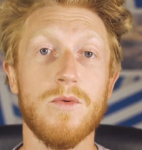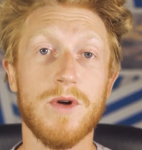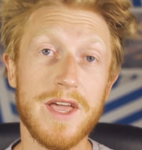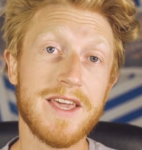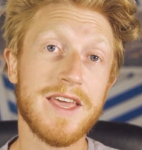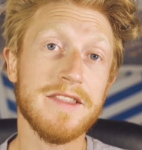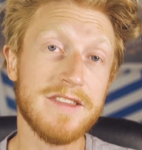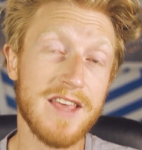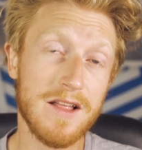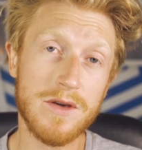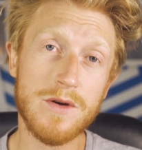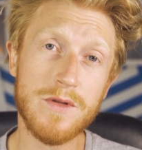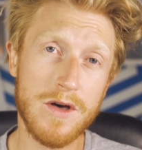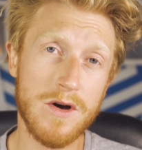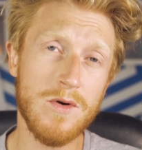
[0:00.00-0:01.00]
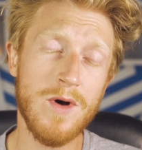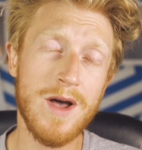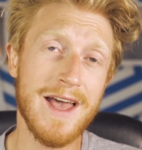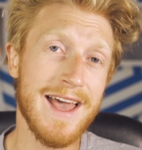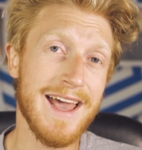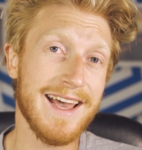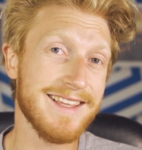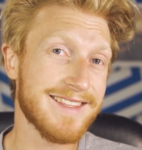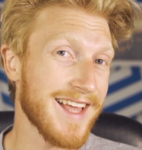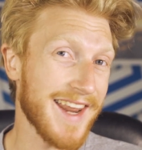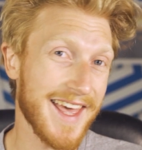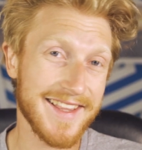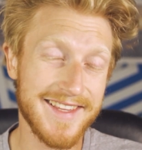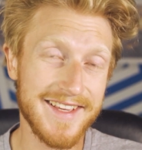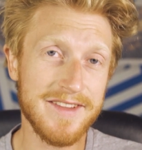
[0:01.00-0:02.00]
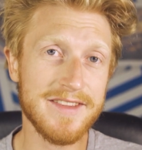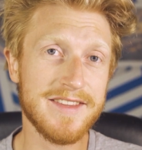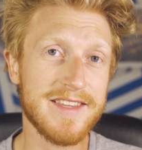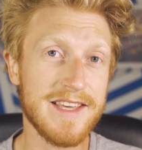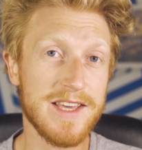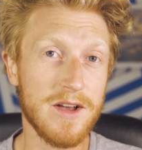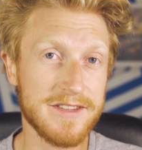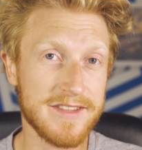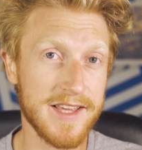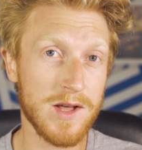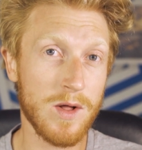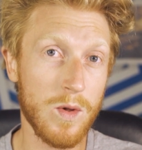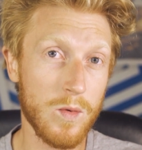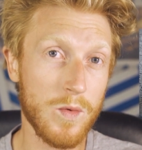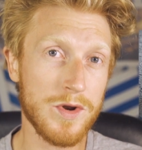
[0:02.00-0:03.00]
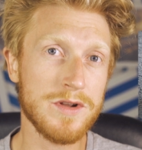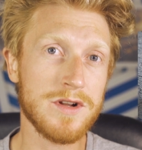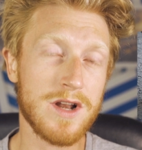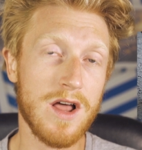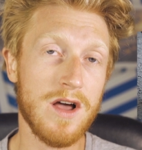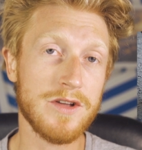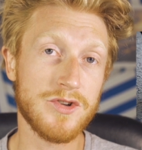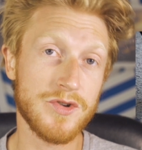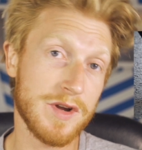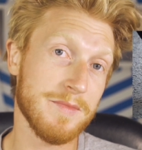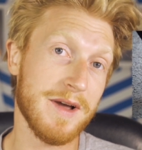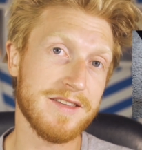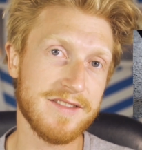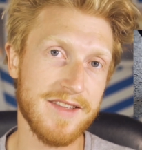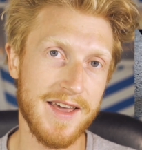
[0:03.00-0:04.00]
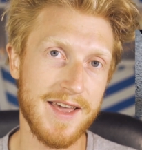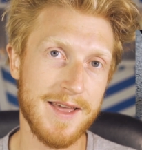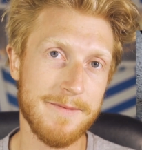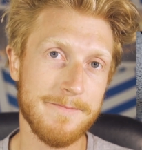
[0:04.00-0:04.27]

What I can tell you, though, is that I didn't see a single wooden clog during my stay.